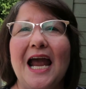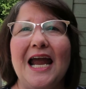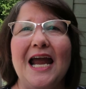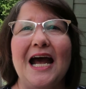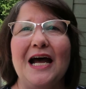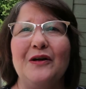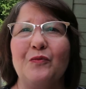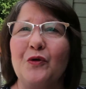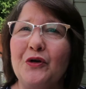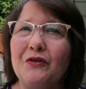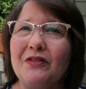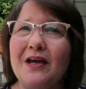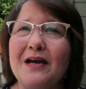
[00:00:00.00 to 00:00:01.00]
and
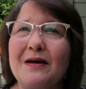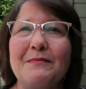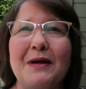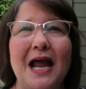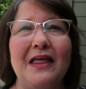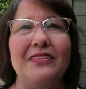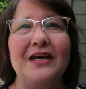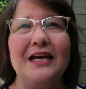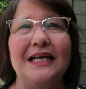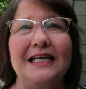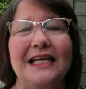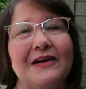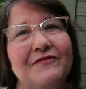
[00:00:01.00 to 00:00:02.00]
root them and
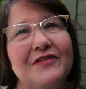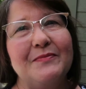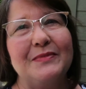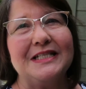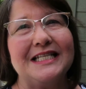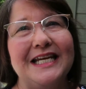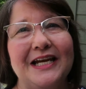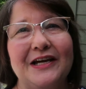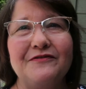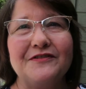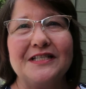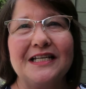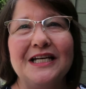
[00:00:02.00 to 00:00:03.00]
then give them as
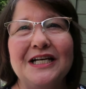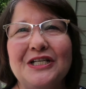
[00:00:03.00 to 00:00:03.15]
gifts